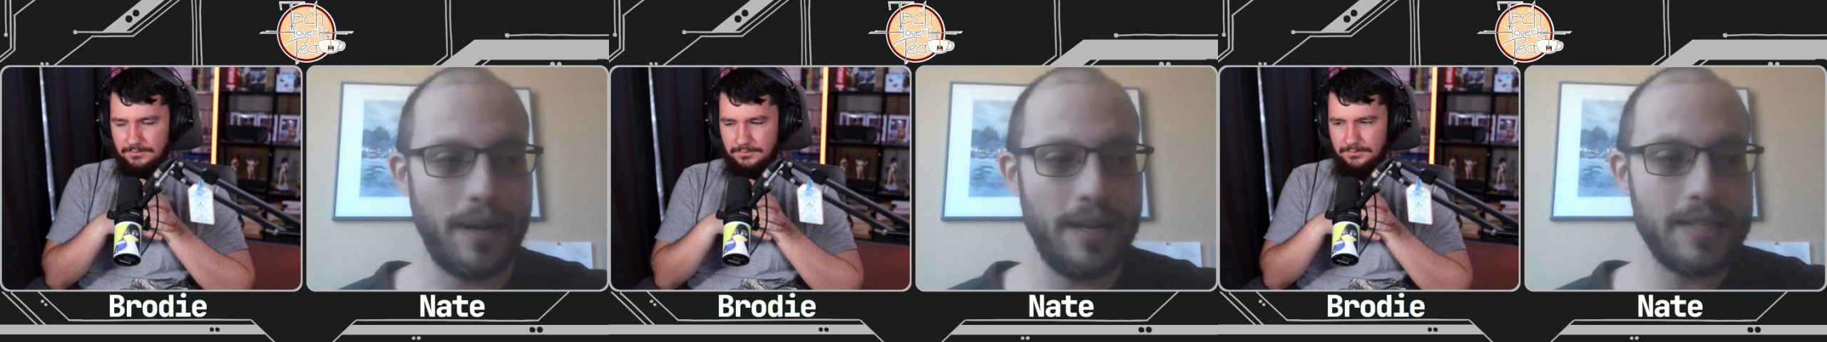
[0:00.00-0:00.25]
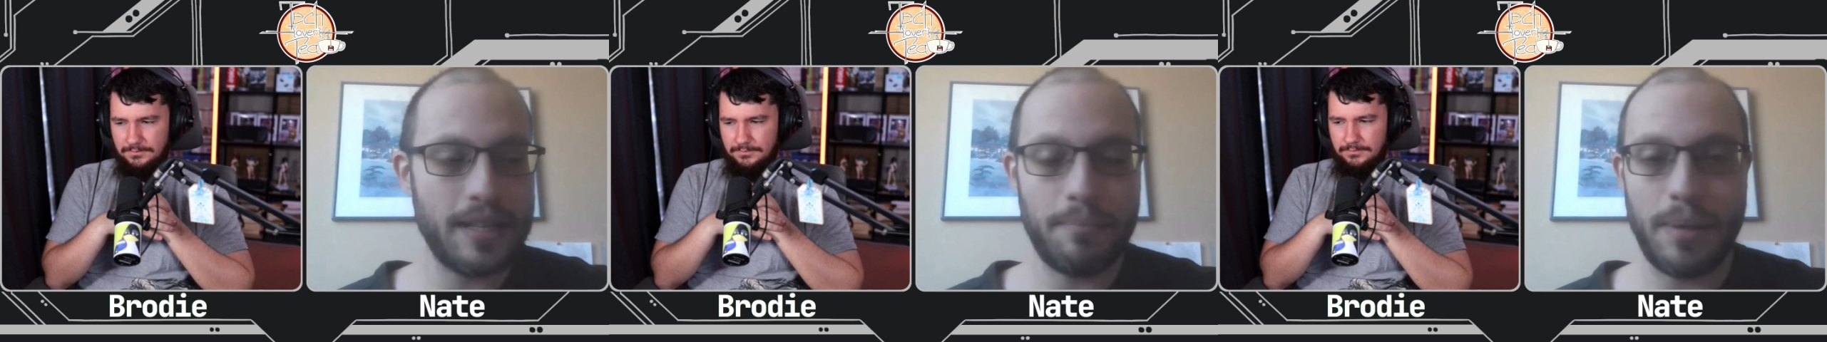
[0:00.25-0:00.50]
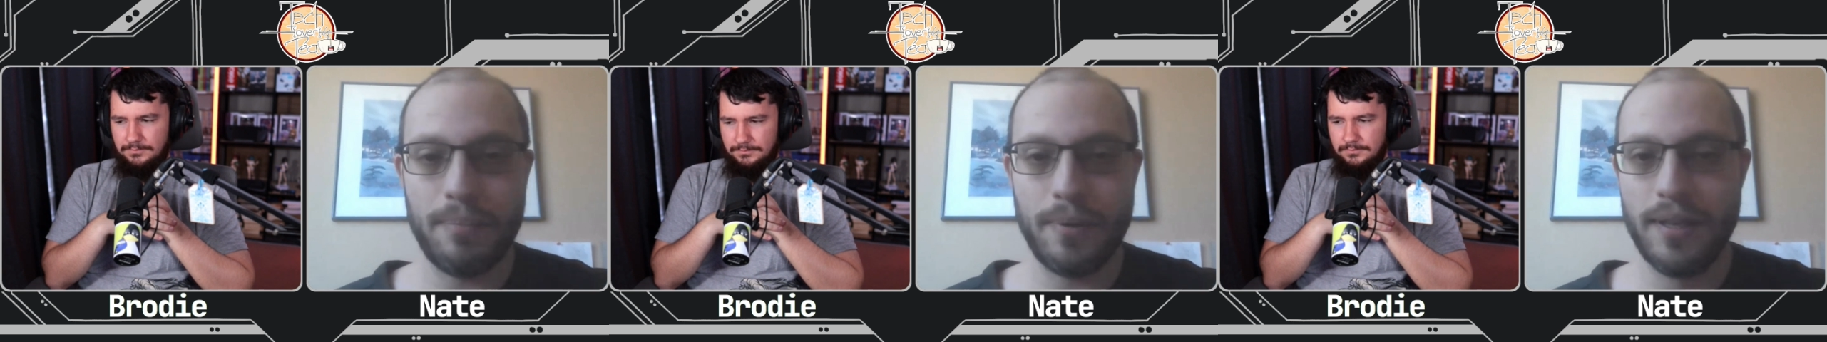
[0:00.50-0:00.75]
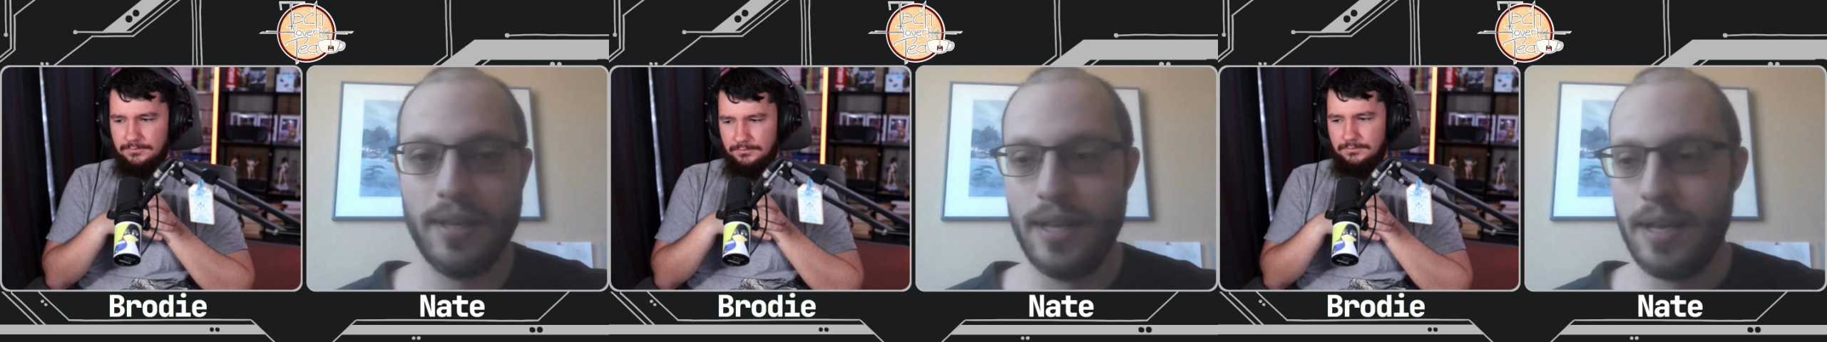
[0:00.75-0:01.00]
Speaker 1: right? Is that
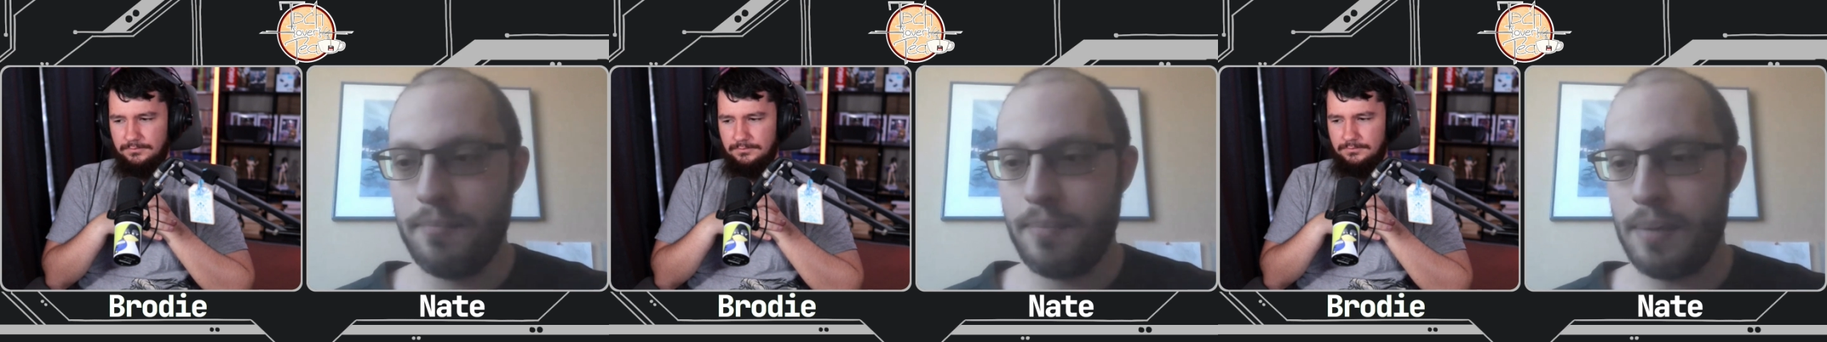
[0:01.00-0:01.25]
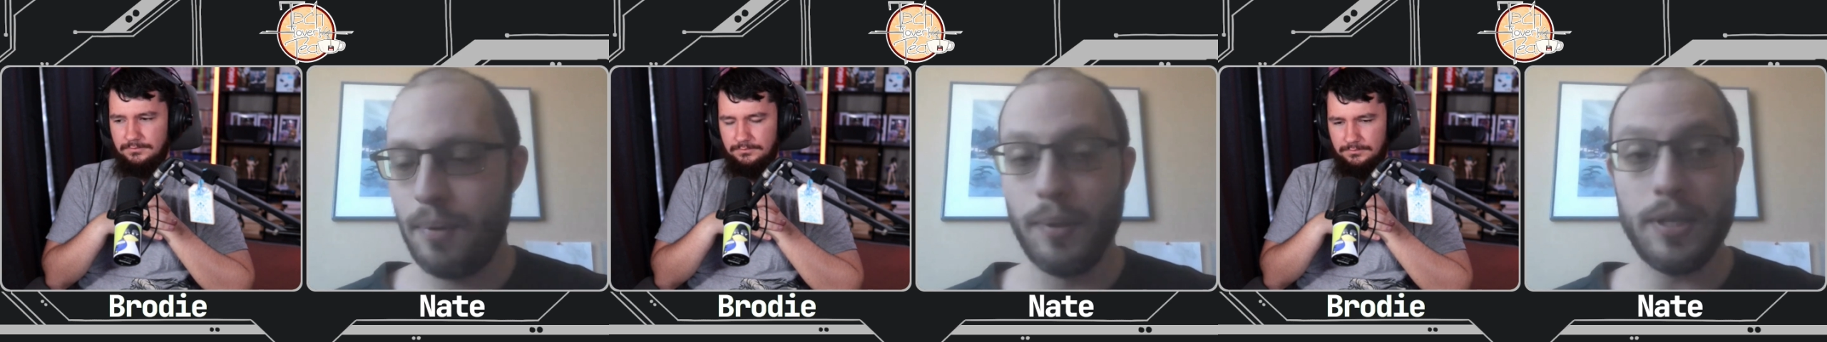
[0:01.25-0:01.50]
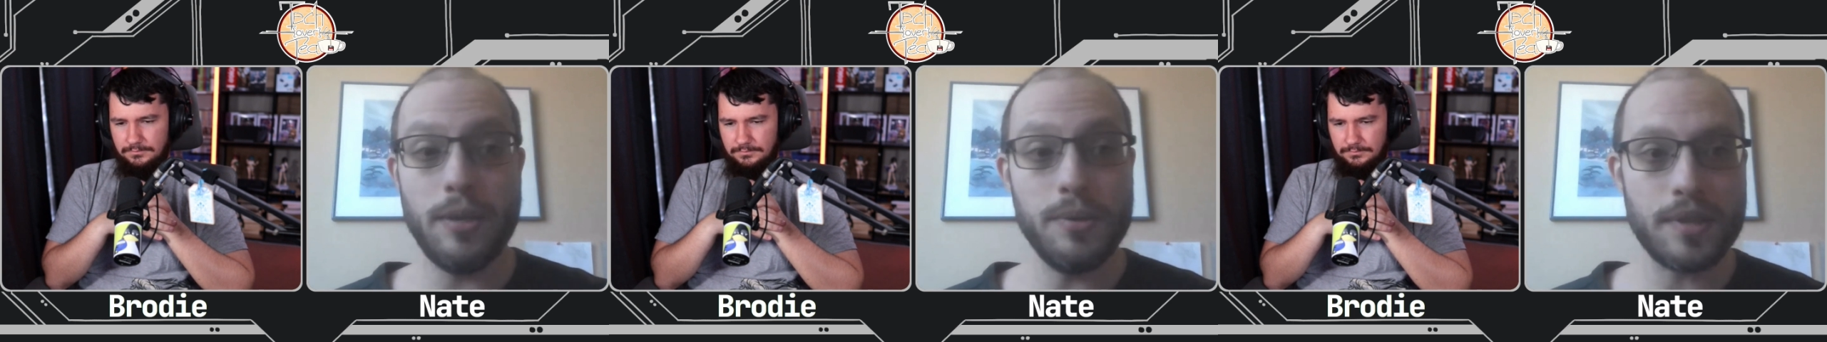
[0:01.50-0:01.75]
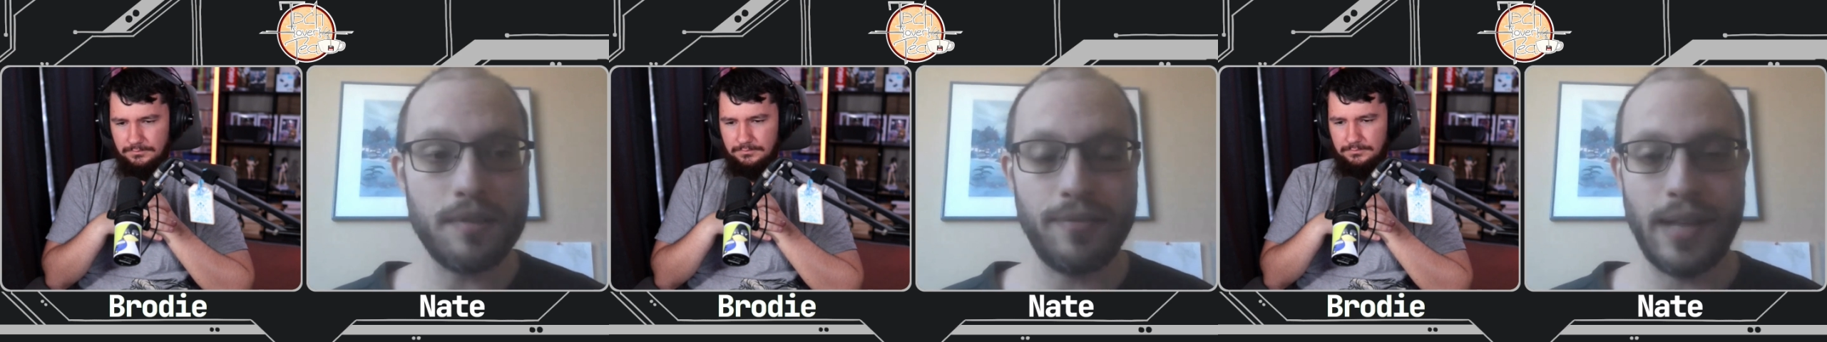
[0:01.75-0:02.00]
people people will use it